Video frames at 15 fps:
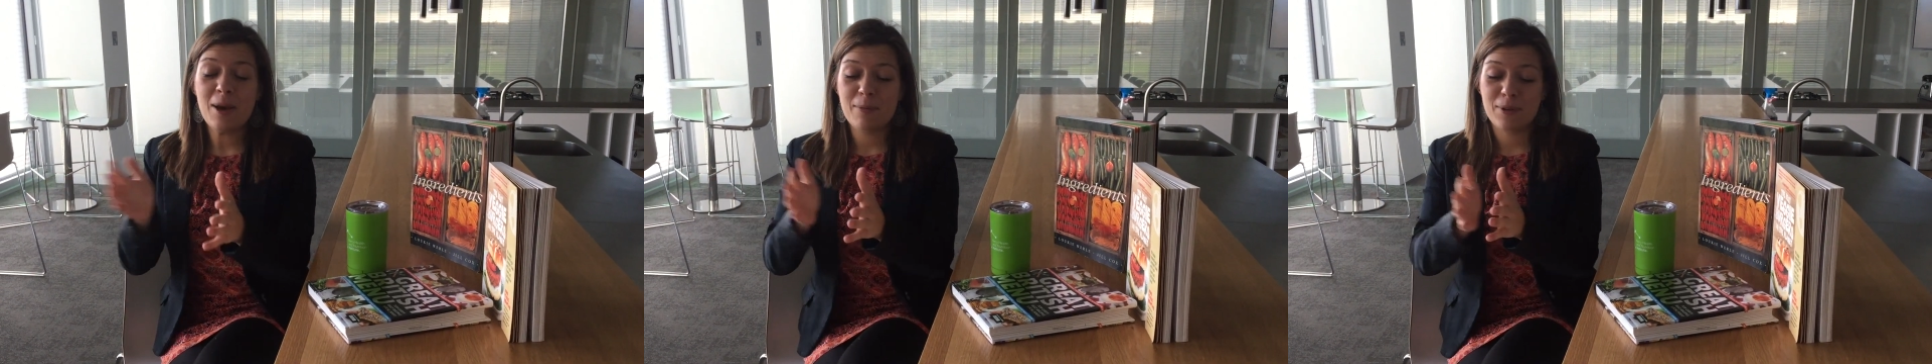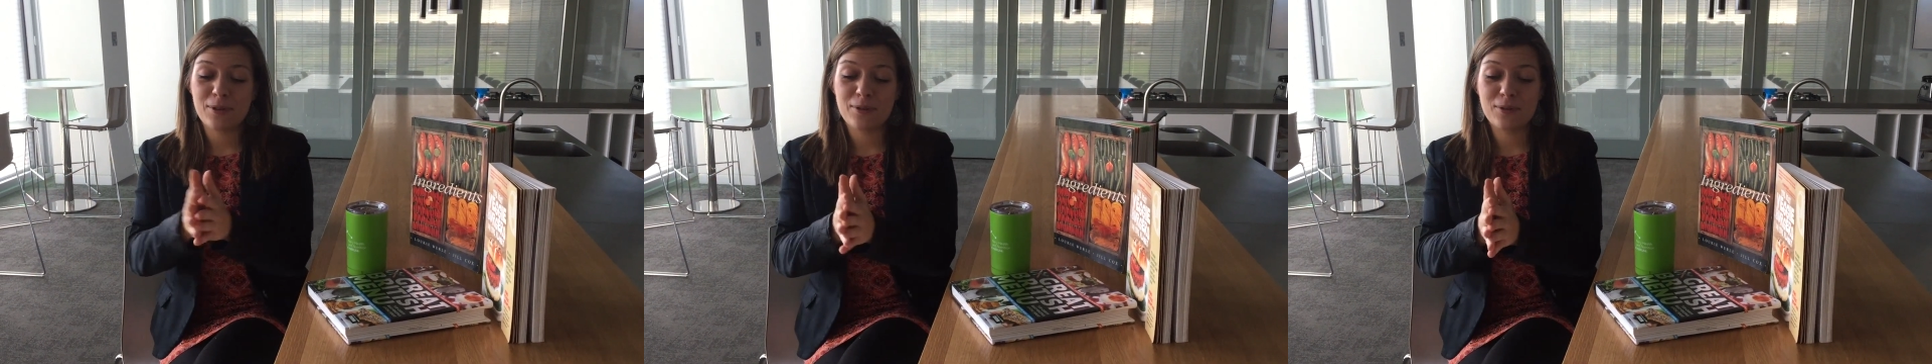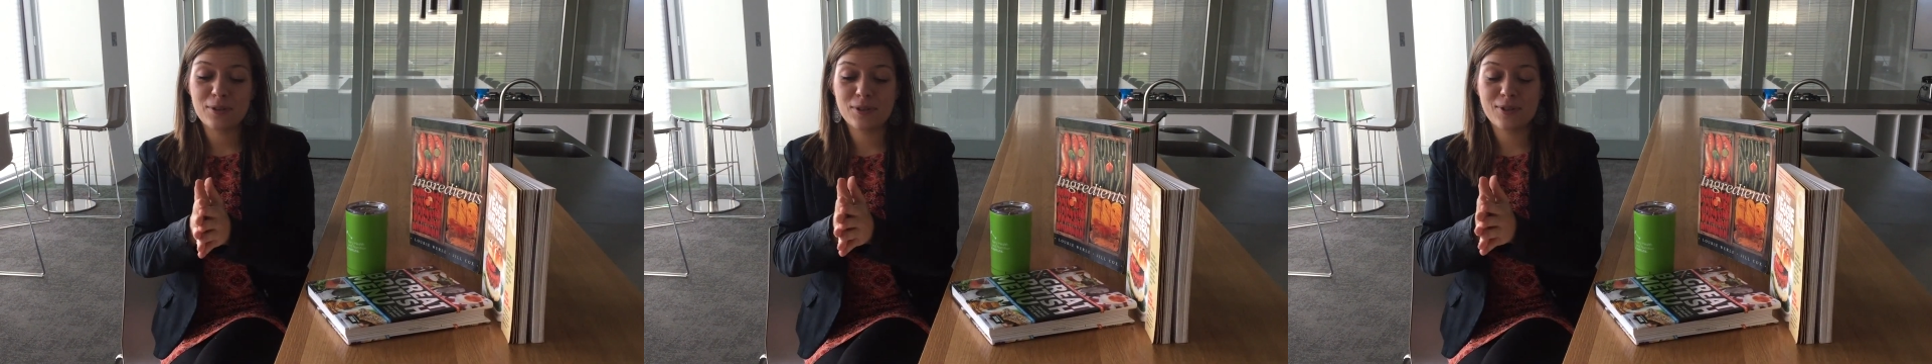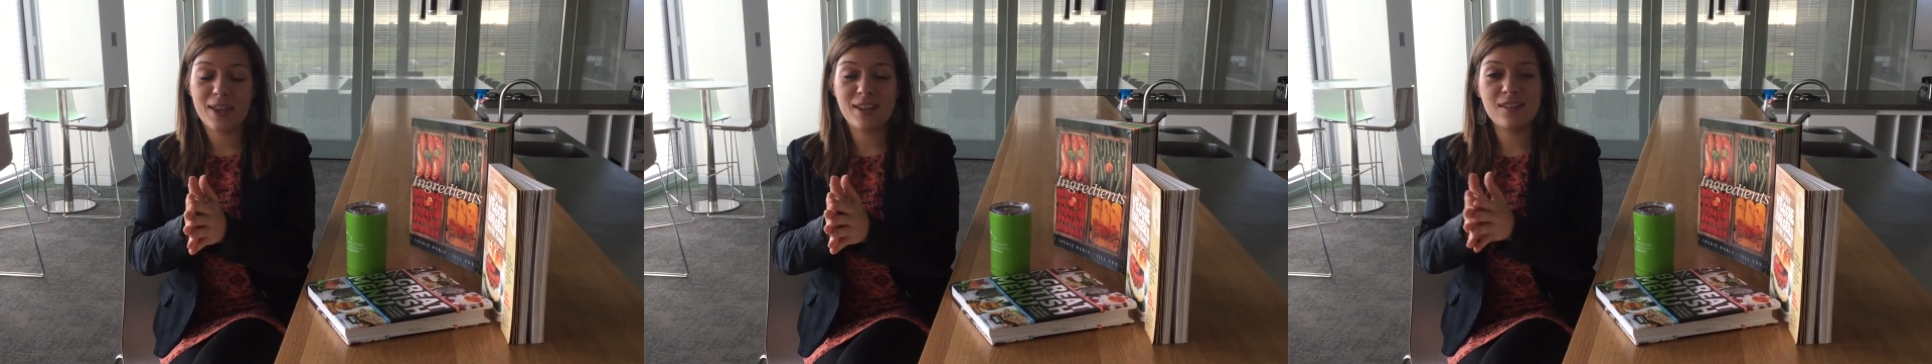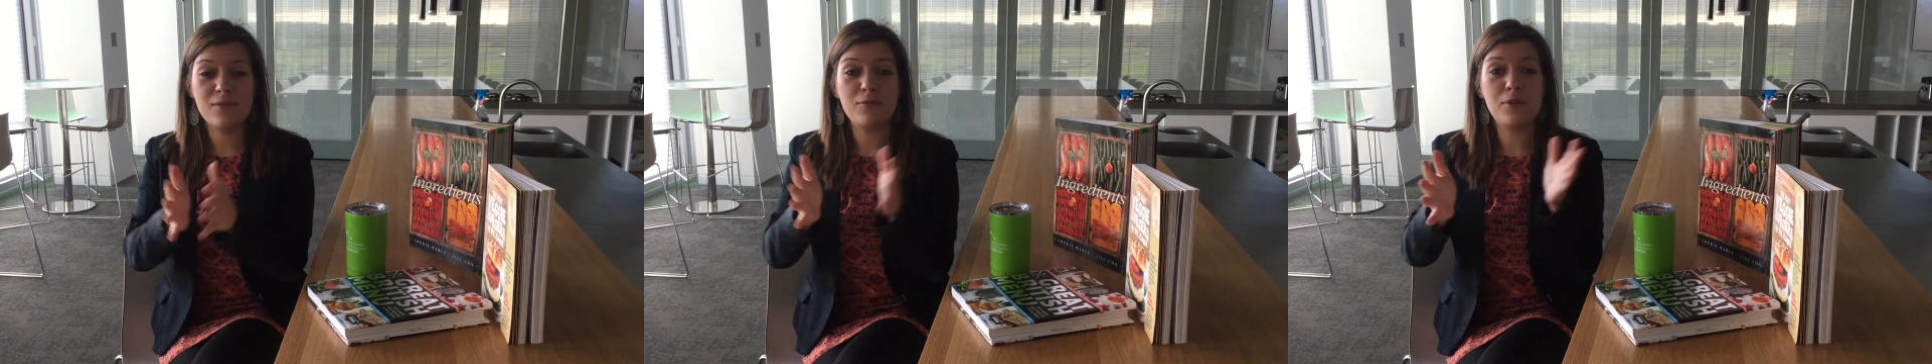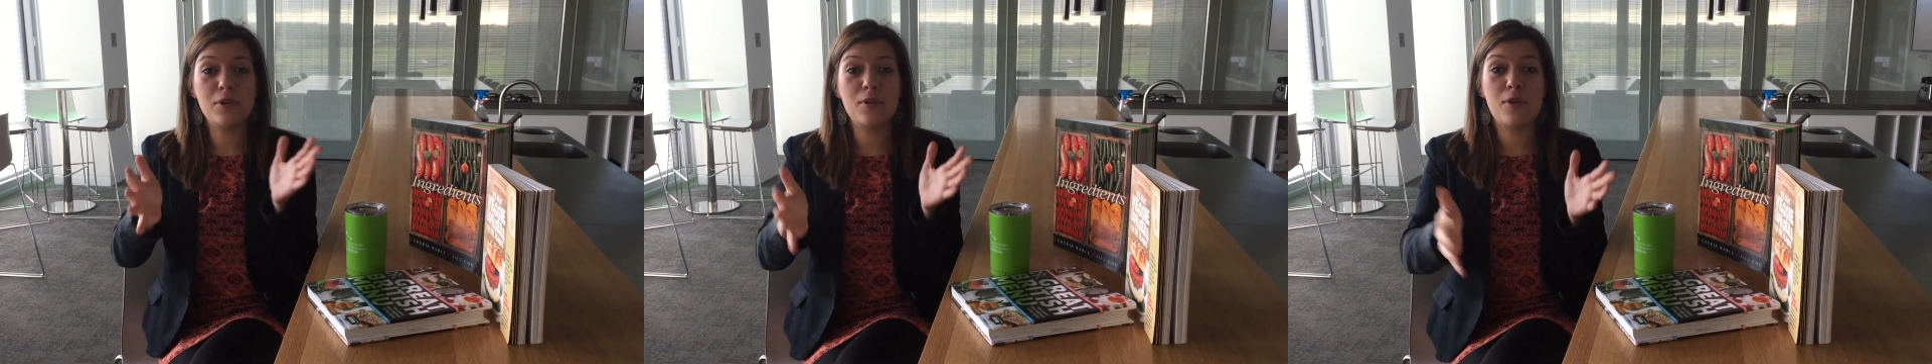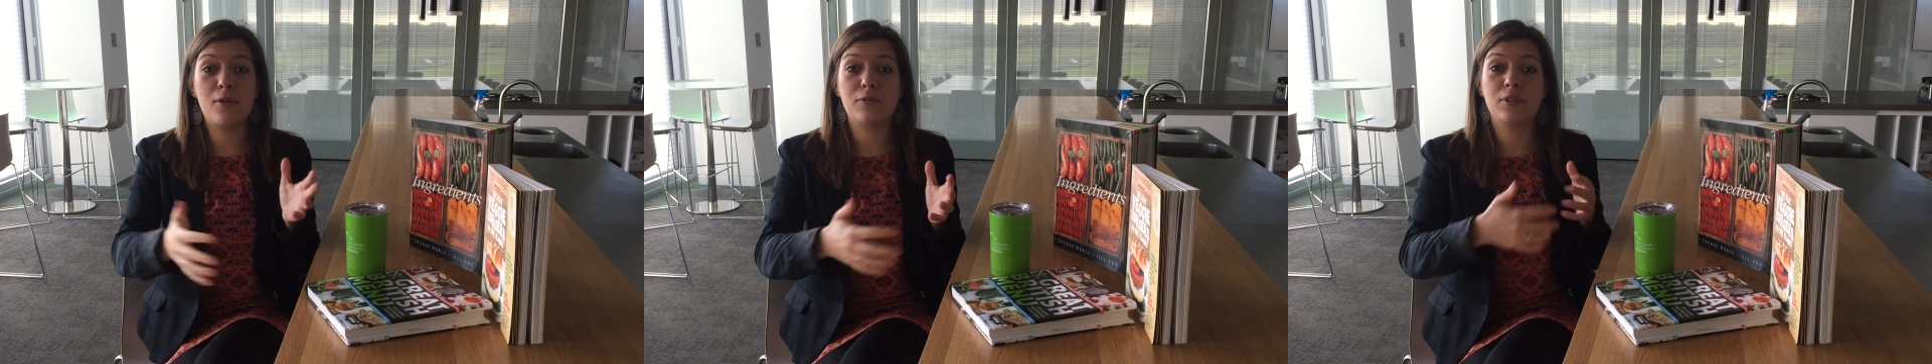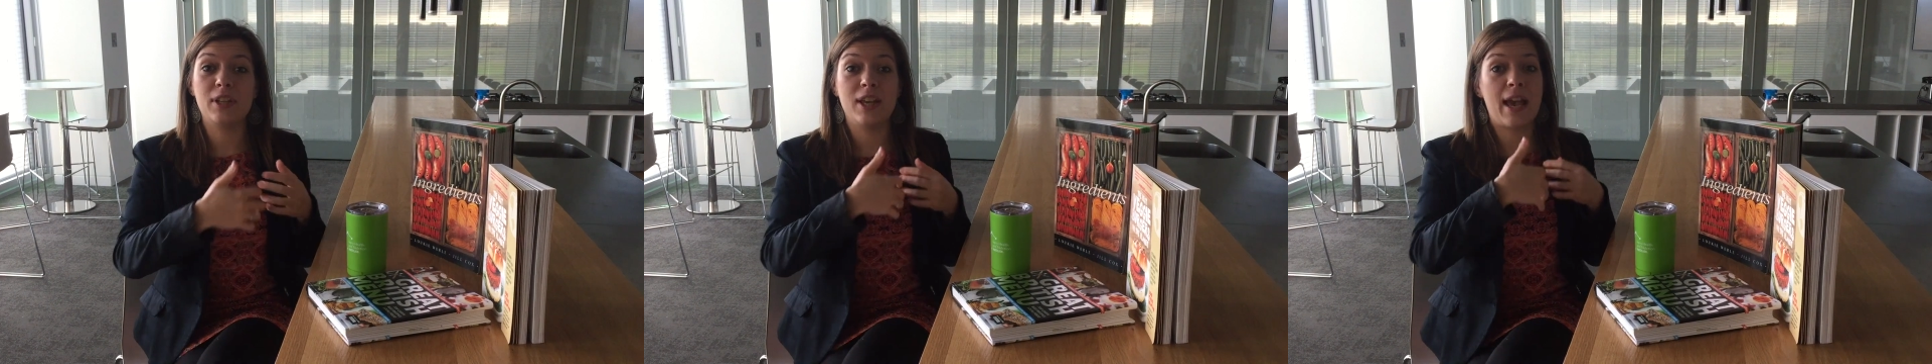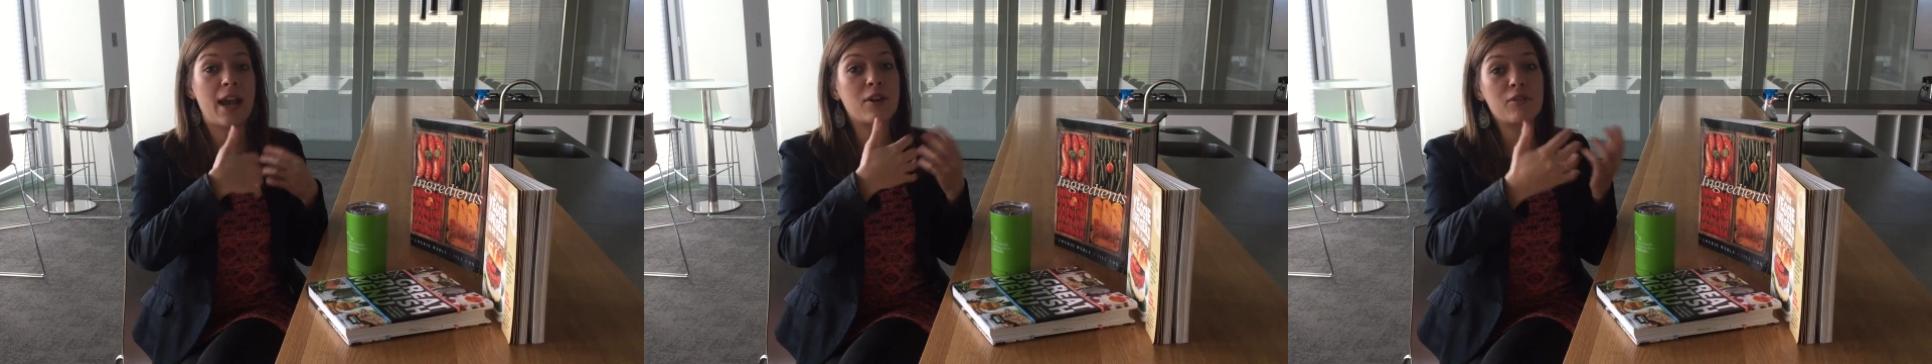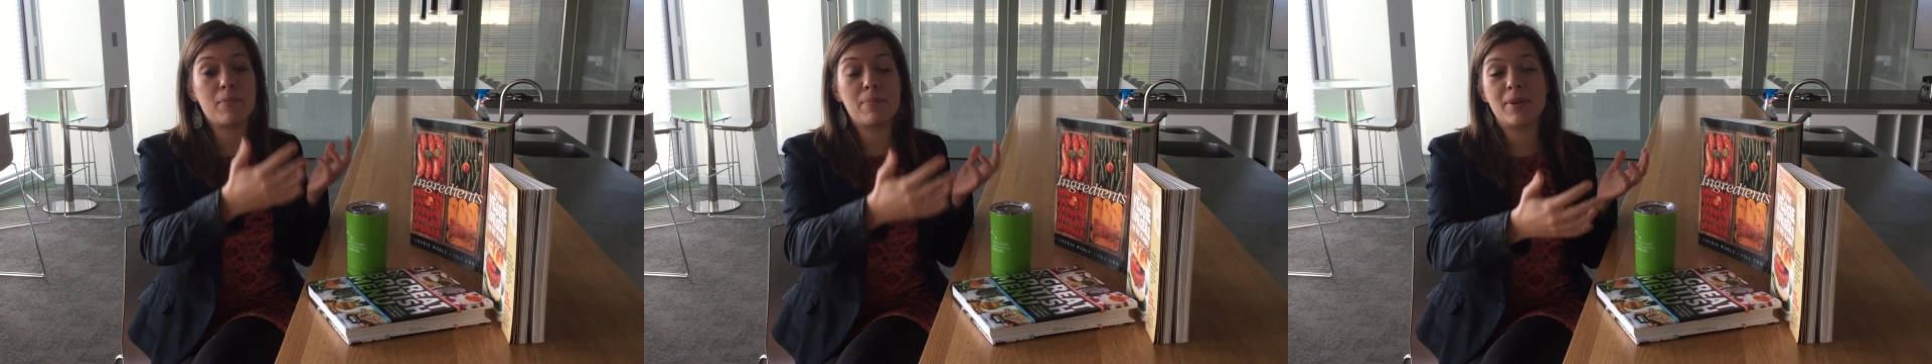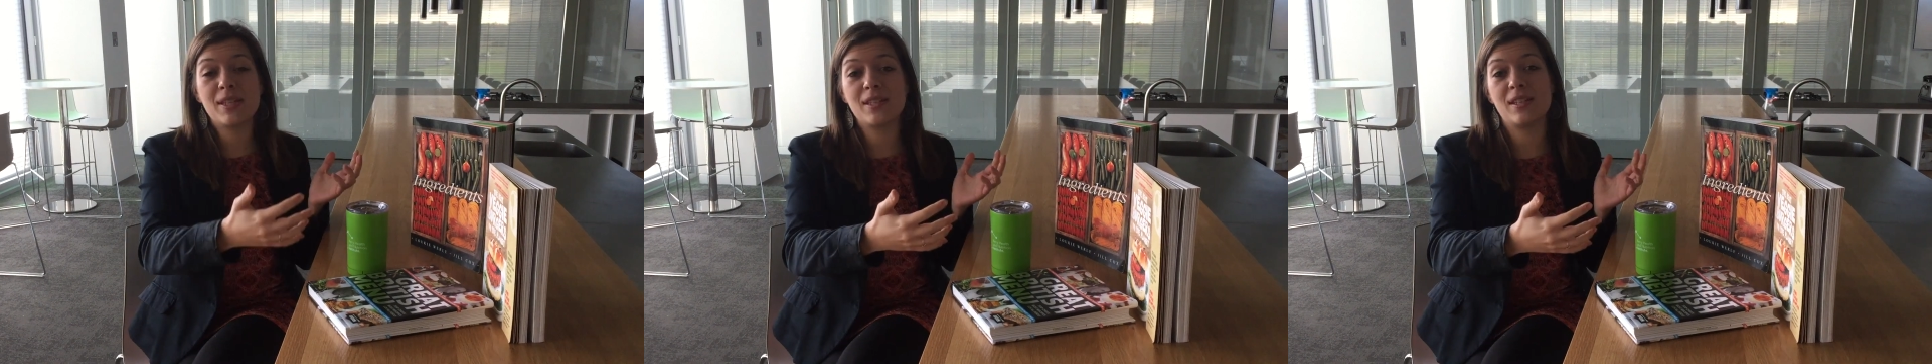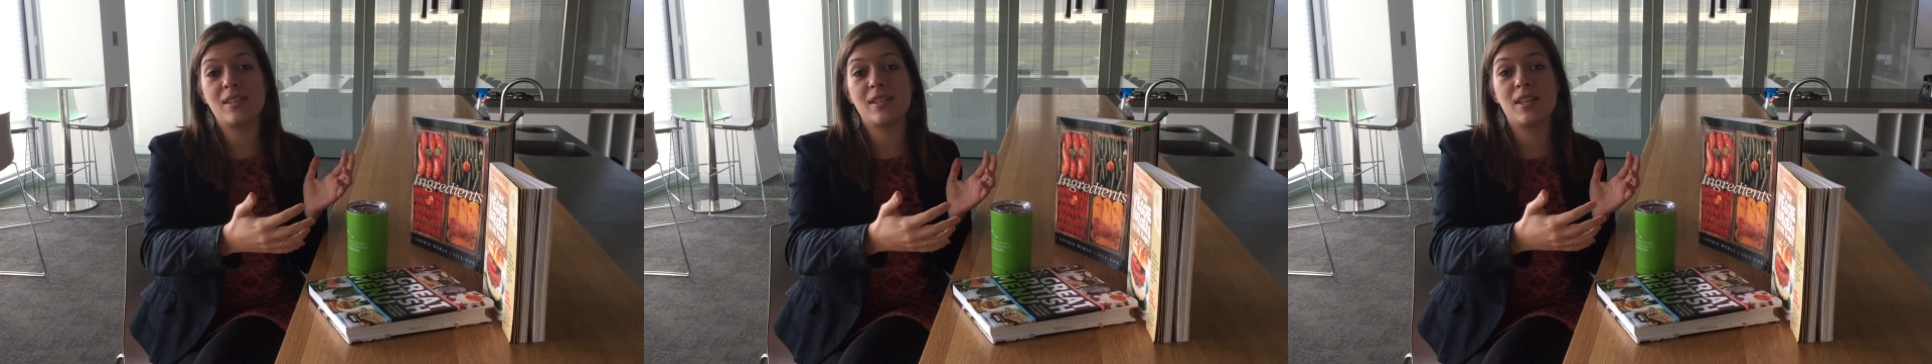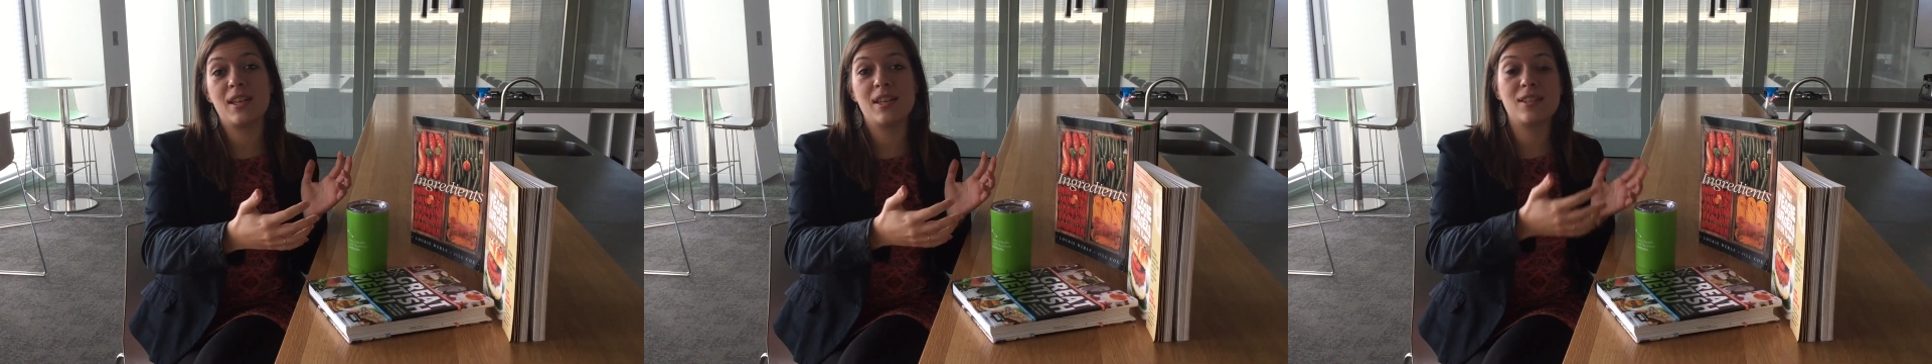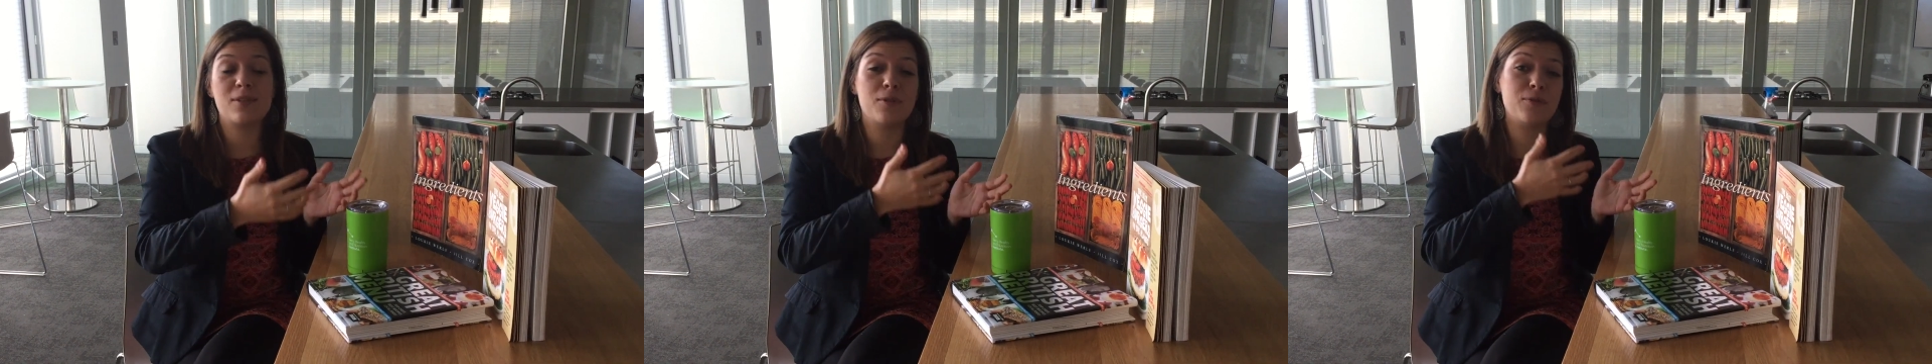but you also get a view of the agribusinesses,